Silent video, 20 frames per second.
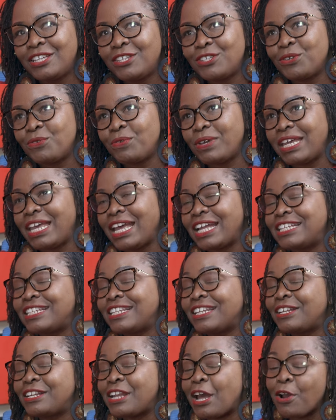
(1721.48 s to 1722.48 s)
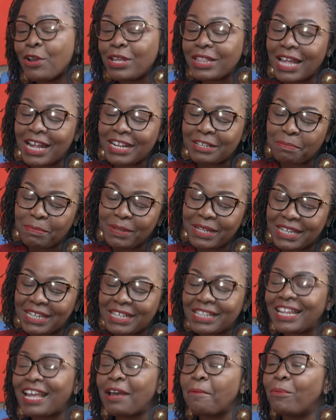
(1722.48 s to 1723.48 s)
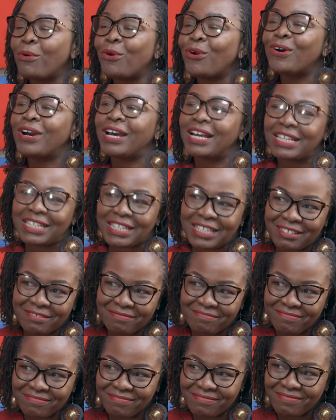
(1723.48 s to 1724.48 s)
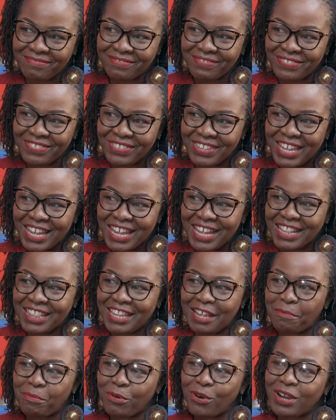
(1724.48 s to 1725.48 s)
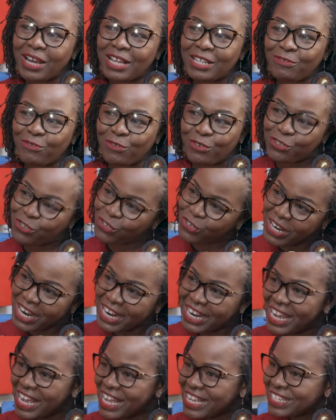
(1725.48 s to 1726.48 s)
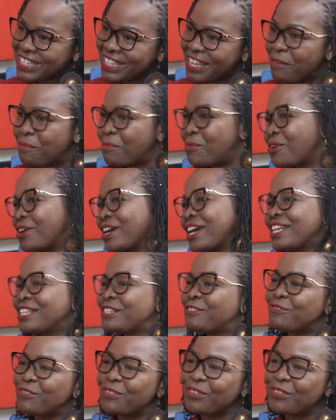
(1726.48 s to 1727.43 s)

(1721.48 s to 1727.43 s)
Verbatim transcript: So we get now in that bidding there are brokers. Yeah. They're brokers for trailers, they're brokers